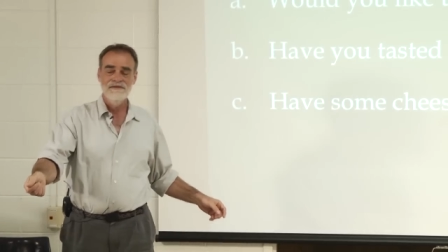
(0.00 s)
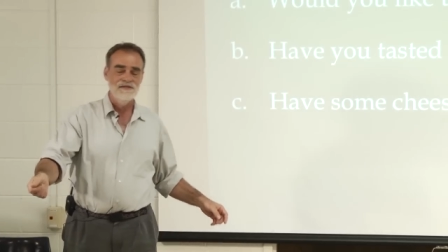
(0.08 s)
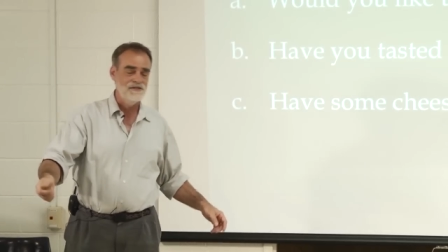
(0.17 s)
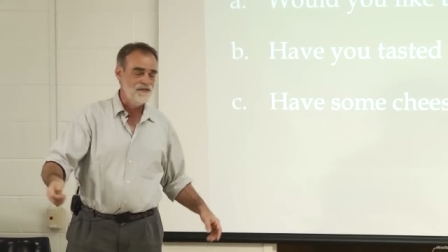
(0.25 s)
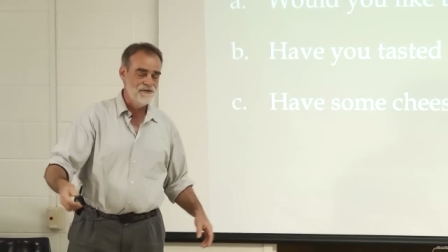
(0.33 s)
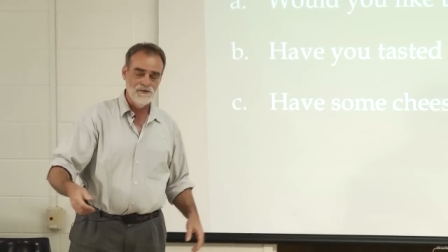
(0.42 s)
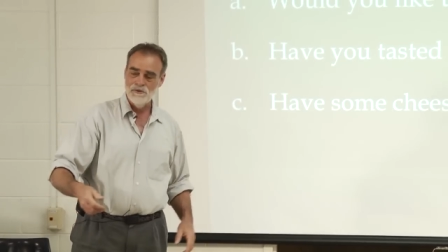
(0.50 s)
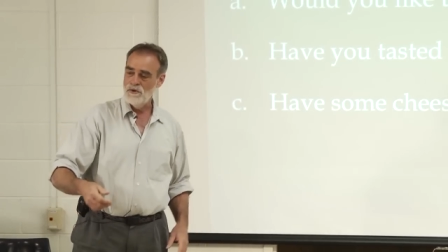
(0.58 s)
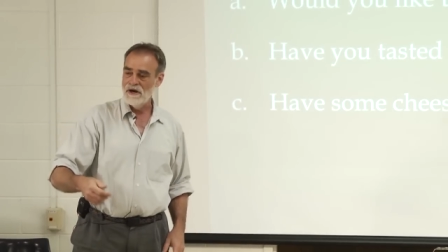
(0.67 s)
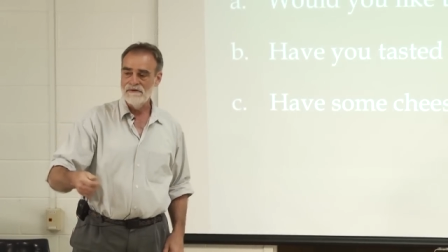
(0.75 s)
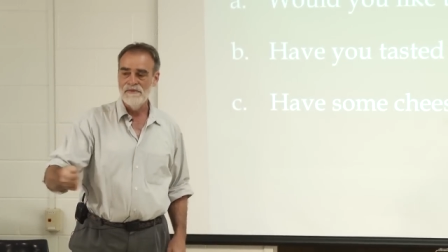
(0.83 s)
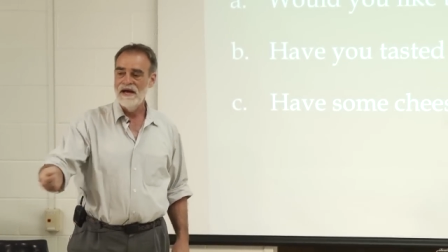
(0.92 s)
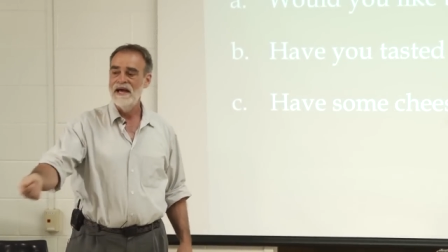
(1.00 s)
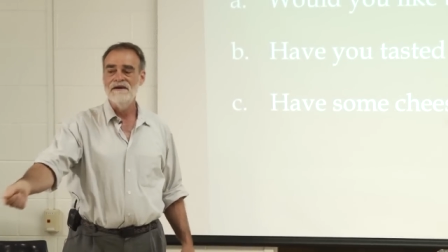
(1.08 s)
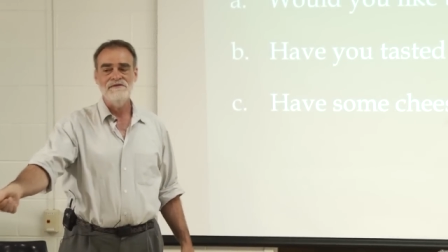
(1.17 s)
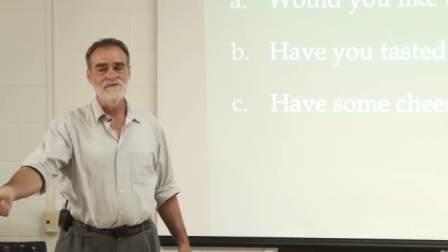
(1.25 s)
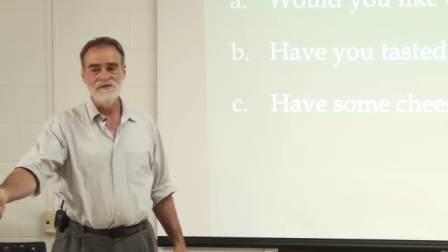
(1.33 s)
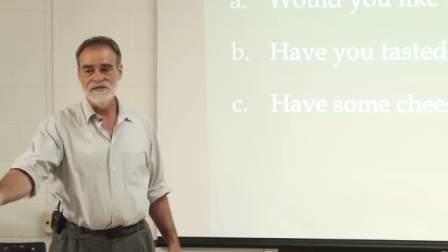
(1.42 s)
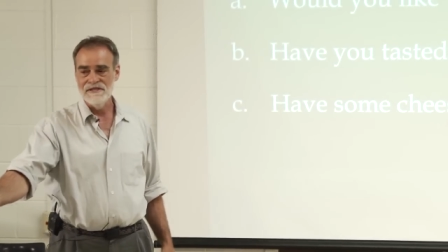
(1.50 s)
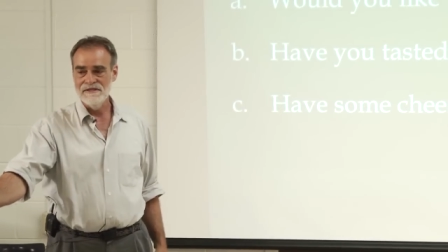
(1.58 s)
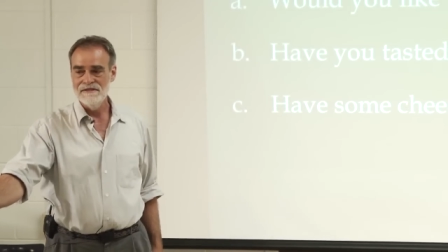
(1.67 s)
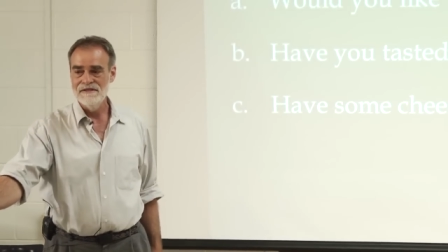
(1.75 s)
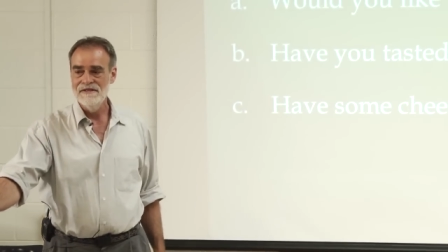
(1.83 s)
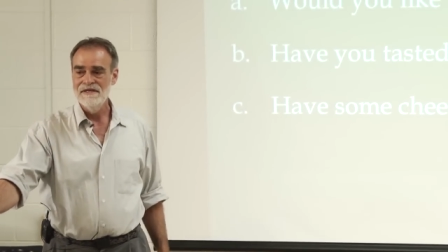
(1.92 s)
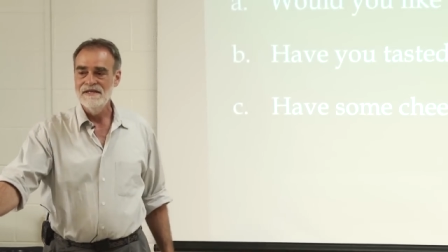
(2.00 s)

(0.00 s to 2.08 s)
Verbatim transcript: It's just you're walking by, have some cheese.